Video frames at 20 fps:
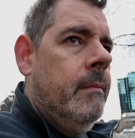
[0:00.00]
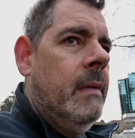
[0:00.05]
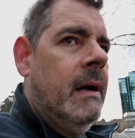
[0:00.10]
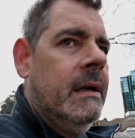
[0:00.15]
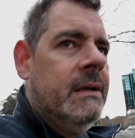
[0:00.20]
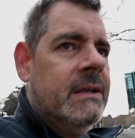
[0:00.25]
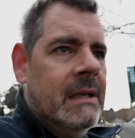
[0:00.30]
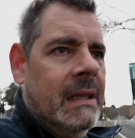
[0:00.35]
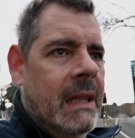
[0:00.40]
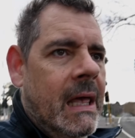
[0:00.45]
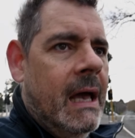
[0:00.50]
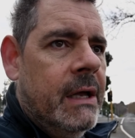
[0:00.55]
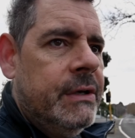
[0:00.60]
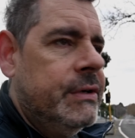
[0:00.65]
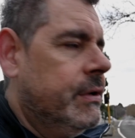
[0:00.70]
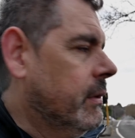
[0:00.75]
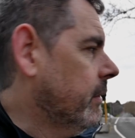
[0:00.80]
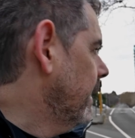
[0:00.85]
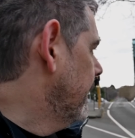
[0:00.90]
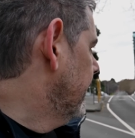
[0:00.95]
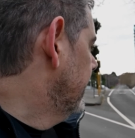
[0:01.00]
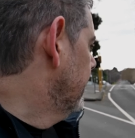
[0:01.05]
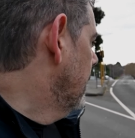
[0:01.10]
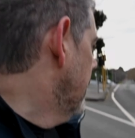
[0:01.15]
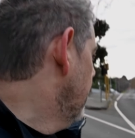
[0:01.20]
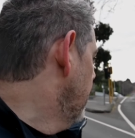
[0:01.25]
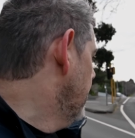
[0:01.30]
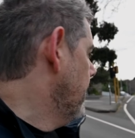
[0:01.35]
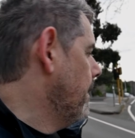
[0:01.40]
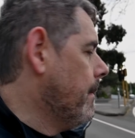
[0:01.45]
much larger and
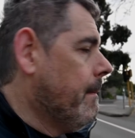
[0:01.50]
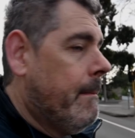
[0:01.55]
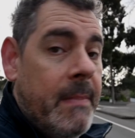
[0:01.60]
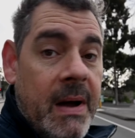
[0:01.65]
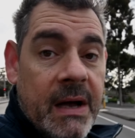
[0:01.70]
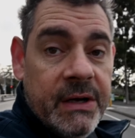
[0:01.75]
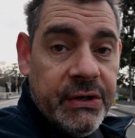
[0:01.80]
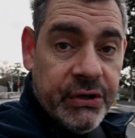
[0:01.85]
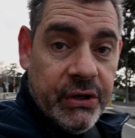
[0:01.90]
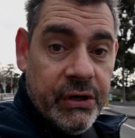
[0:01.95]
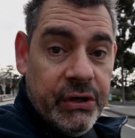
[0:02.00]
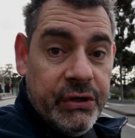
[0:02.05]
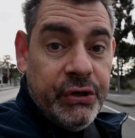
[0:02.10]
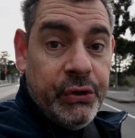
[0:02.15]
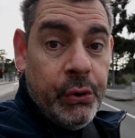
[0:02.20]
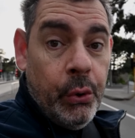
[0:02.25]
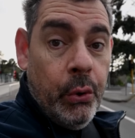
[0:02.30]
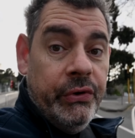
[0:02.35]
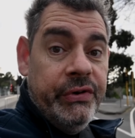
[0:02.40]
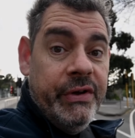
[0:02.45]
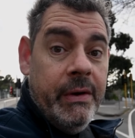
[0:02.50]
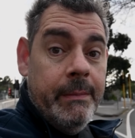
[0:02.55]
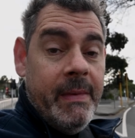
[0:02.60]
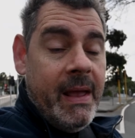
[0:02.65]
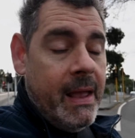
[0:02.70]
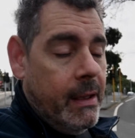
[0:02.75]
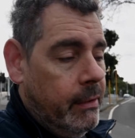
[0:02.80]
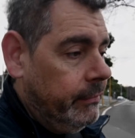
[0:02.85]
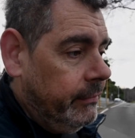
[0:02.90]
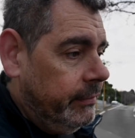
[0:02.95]
much shorter
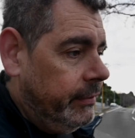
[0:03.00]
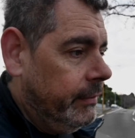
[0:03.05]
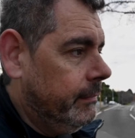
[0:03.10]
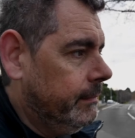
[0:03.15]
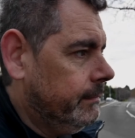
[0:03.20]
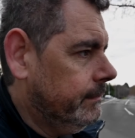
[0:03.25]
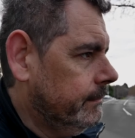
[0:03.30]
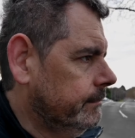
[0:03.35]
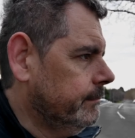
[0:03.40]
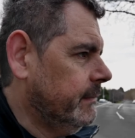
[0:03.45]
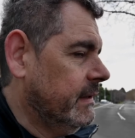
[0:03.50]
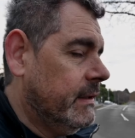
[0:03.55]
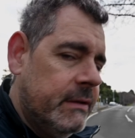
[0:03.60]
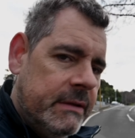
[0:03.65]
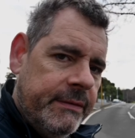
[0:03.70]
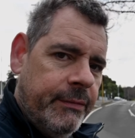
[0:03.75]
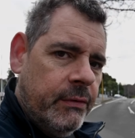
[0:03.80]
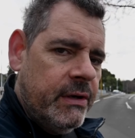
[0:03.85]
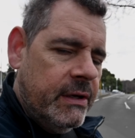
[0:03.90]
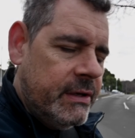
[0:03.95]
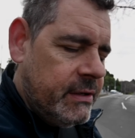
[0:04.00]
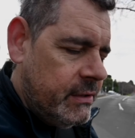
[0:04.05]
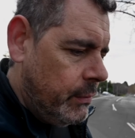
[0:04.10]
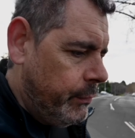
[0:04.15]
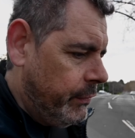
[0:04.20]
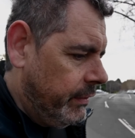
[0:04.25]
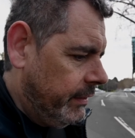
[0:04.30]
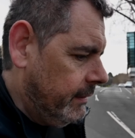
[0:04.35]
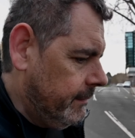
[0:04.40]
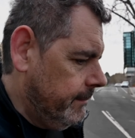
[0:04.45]
mount, because of what you can
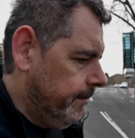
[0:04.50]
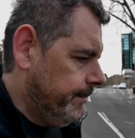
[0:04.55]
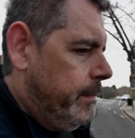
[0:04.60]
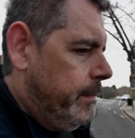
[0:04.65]
do with it.